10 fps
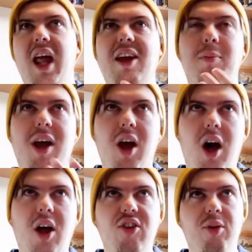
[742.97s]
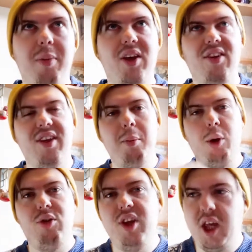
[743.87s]
And if my car doesn't pass its
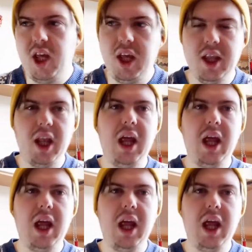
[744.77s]
MOT,